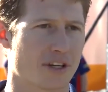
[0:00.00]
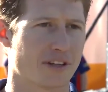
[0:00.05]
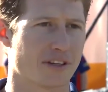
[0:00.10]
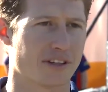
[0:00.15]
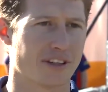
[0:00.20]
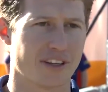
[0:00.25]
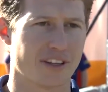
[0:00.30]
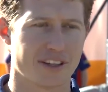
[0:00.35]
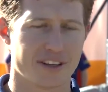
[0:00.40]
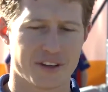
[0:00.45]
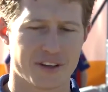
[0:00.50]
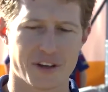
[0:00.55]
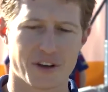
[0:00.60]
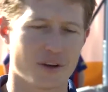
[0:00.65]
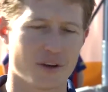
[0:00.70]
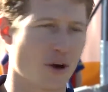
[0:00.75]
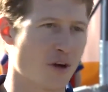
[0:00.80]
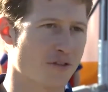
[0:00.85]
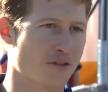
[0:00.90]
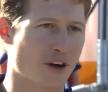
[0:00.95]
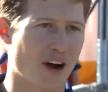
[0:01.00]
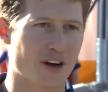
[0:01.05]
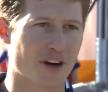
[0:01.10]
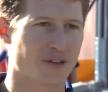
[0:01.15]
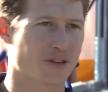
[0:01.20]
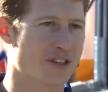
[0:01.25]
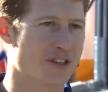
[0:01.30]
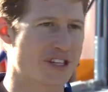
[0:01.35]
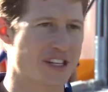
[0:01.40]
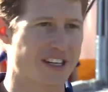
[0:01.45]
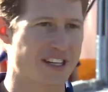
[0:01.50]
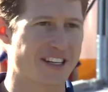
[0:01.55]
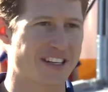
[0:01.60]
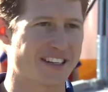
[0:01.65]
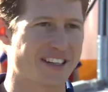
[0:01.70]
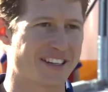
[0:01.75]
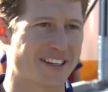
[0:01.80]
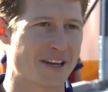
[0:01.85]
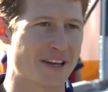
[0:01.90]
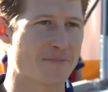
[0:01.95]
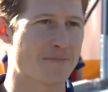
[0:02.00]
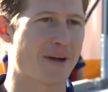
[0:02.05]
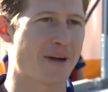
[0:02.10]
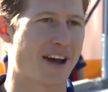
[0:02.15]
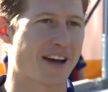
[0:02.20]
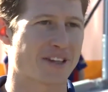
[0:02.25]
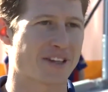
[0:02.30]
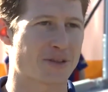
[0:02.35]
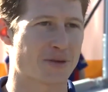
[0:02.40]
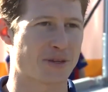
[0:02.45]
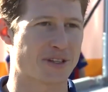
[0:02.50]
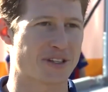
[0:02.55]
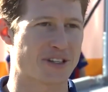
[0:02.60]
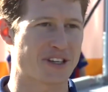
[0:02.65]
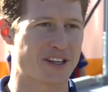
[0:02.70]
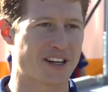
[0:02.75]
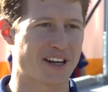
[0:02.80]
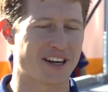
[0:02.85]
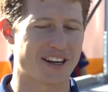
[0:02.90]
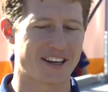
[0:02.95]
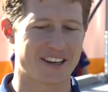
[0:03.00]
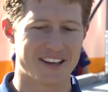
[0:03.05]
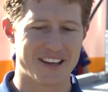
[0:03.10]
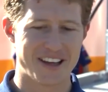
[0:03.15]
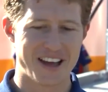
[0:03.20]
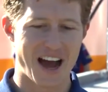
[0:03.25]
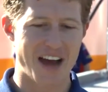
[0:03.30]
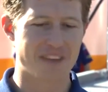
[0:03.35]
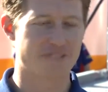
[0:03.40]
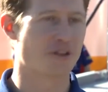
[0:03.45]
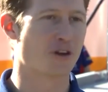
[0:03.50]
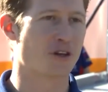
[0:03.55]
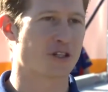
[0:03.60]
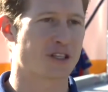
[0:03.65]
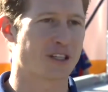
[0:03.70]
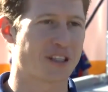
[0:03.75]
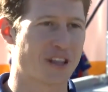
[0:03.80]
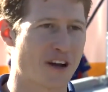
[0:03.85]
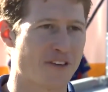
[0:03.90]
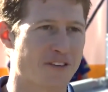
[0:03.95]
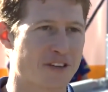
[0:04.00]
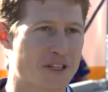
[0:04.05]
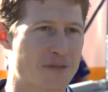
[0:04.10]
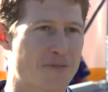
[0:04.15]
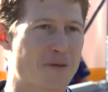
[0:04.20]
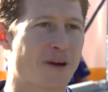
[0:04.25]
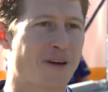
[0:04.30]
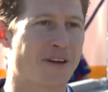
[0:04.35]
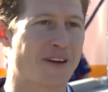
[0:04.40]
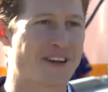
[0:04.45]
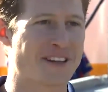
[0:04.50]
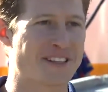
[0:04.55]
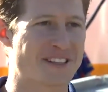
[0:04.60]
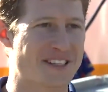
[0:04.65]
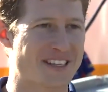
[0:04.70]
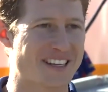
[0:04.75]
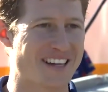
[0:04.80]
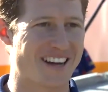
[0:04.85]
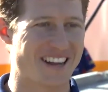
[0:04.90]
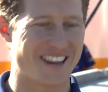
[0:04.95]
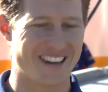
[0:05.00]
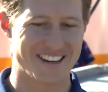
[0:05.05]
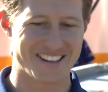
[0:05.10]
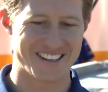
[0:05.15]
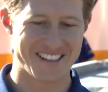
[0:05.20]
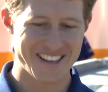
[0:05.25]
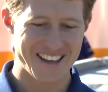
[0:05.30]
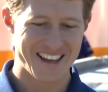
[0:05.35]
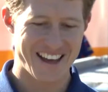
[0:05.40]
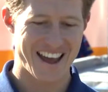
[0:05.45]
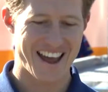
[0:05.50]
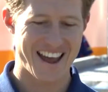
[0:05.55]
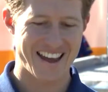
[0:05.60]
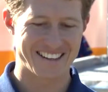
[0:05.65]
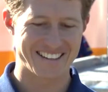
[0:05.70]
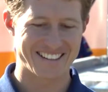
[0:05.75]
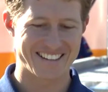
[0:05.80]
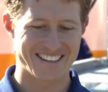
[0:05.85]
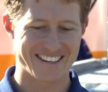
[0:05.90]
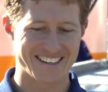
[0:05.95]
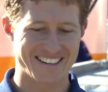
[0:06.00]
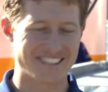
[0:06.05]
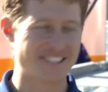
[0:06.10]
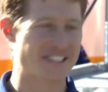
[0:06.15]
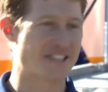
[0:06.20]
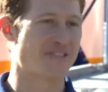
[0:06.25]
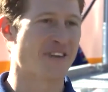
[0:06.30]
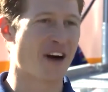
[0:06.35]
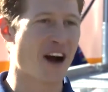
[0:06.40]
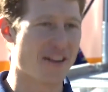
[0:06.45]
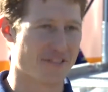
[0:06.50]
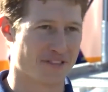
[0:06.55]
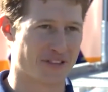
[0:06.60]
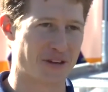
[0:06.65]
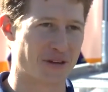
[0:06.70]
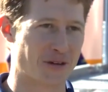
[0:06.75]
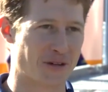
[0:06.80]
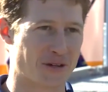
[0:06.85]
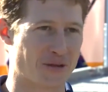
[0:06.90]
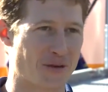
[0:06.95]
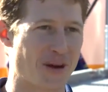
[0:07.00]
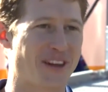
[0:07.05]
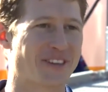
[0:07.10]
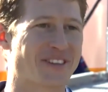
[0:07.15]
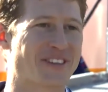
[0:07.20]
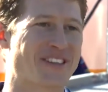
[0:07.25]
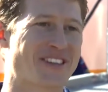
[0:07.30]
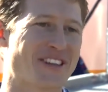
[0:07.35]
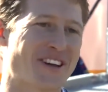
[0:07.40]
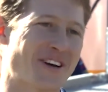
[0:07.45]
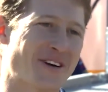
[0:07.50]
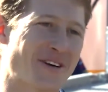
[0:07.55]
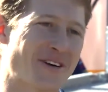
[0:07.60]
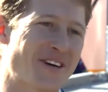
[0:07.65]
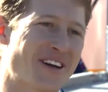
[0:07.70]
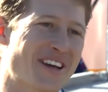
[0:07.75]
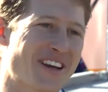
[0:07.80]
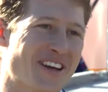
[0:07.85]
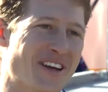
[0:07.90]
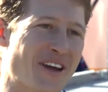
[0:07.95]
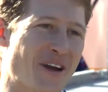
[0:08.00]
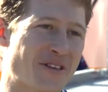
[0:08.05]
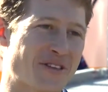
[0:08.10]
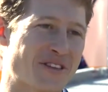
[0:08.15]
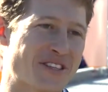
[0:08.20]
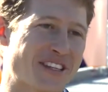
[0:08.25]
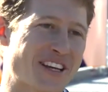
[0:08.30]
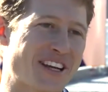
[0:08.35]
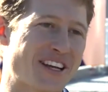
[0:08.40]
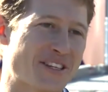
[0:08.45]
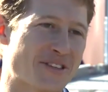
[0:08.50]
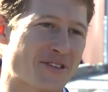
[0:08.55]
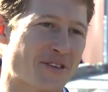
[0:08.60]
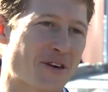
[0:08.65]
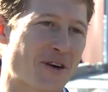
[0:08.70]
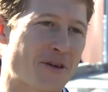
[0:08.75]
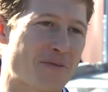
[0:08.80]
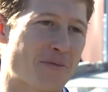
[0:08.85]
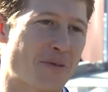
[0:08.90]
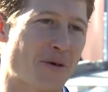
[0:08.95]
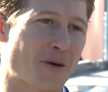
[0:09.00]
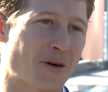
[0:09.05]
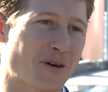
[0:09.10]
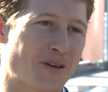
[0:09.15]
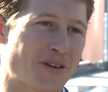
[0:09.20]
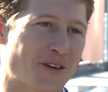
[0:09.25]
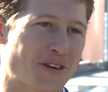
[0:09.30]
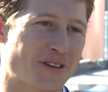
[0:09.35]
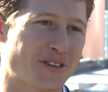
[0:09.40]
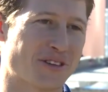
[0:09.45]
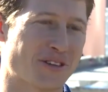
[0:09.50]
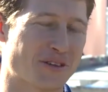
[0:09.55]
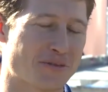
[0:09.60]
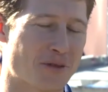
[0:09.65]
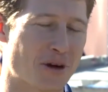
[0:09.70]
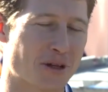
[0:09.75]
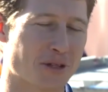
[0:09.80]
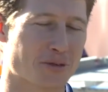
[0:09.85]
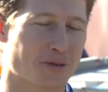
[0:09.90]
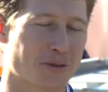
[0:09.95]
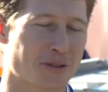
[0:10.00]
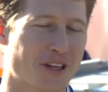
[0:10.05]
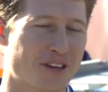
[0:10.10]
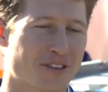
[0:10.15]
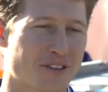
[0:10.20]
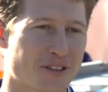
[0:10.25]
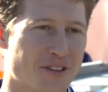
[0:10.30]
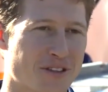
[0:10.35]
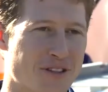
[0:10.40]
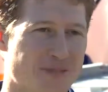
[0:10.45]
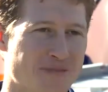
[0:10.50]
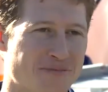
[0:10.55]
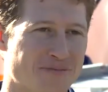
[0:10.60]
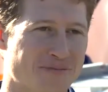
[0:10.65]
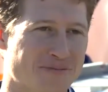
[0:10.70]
at over 100 G impact, which unfortunately I've experienced and survived through as well. So the seat is very important on multiple levels.